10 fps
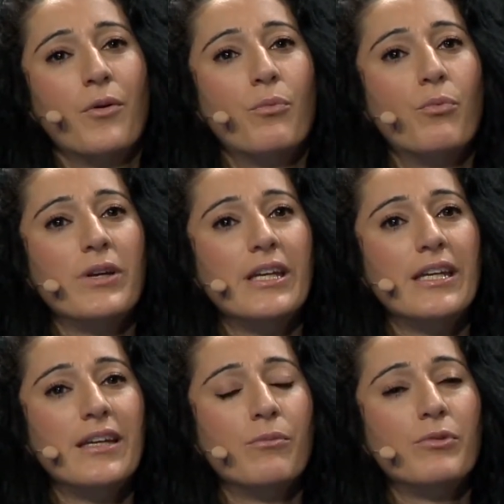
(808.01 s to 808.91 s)

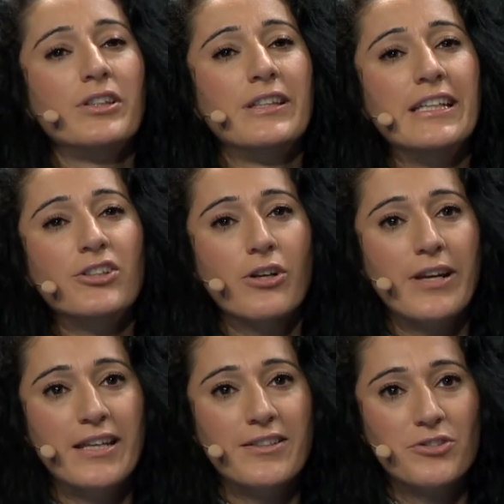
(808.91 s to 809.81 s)
we teach our
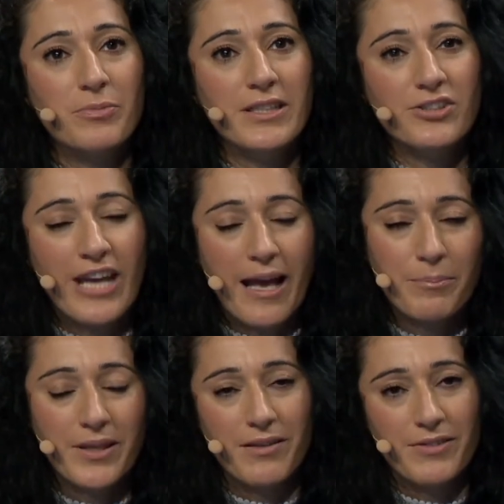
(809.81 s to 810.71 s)
agents to be the
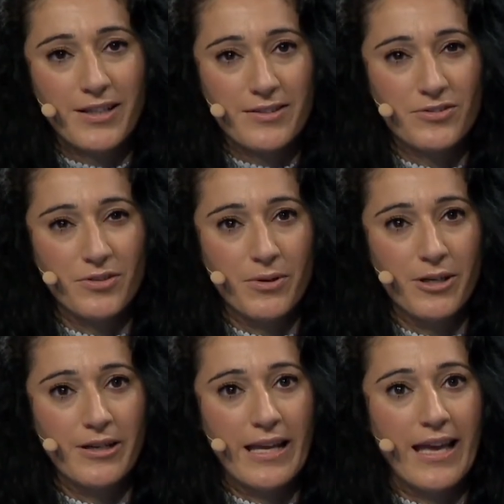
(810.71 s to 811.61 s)
champion of the customer,